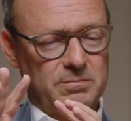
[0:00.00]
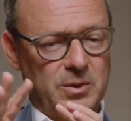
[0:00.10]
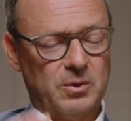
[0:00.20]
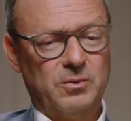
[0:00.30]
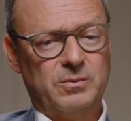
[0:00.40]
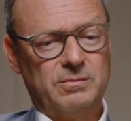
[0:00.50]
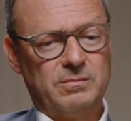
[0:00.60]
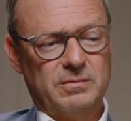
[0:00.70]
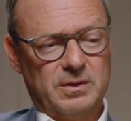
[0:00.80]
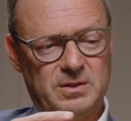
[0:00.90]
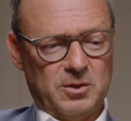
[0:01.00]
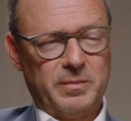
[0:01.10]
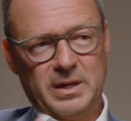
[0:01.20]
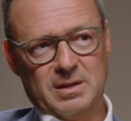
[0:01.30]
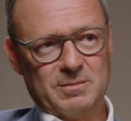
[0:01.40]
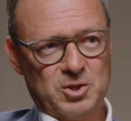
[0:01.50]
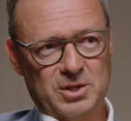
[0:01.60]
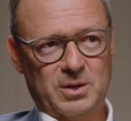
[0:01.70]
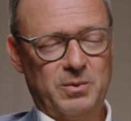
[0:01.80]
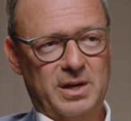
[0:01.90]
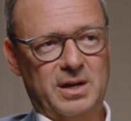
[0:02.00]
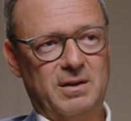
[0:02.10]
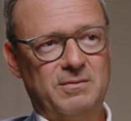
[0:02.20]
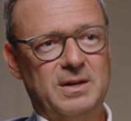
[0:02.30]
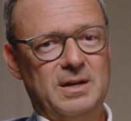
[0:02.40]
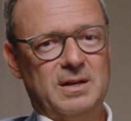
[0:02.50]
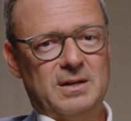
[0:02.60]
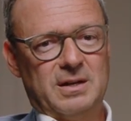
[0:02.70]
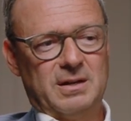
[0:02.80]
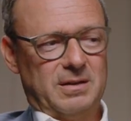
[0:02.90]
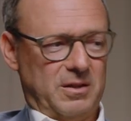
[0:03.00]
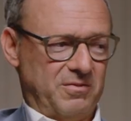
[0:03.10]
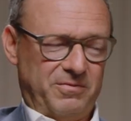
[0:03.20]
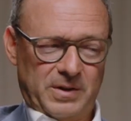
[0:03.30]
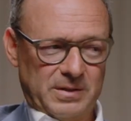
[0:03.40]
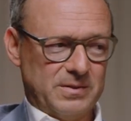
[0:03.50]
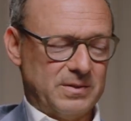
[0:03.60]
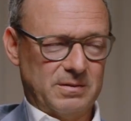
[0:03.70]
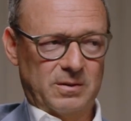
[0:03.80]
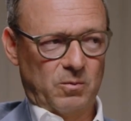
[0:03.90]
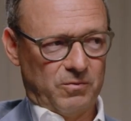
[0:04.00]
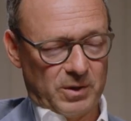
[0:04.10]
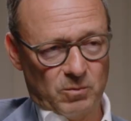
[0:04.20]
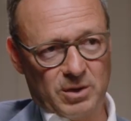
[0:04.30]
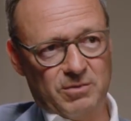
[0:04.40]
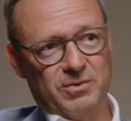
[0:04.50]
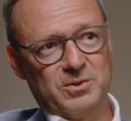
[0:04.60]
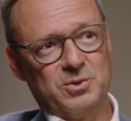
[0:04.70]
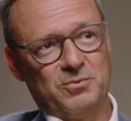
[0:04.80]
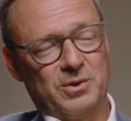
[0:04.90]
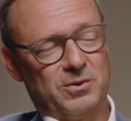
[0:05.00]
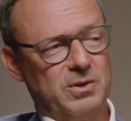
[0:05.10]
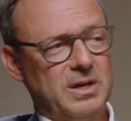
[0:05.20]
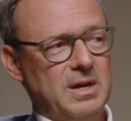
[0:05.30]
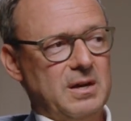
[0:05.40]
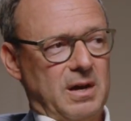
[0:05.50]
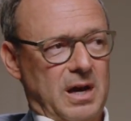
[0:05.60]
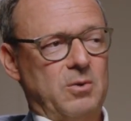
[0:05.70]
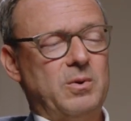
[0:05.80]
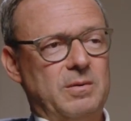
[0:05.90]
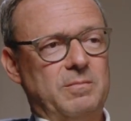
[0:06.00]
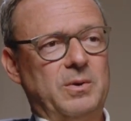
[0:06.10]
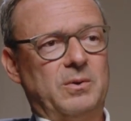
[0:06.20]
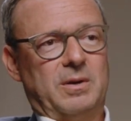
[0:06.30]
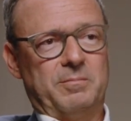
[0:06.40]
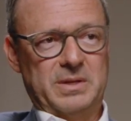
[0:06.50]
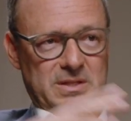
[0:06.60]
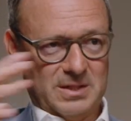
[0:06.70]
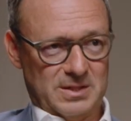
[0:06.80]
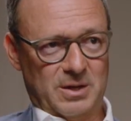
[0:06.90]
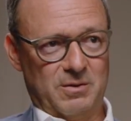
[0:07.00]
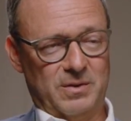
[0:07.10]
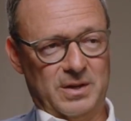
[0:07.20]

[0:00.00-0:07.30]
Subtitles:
build the deal-making machine that we have and the funds, fund one, fund two, fund three, how do we build a business out of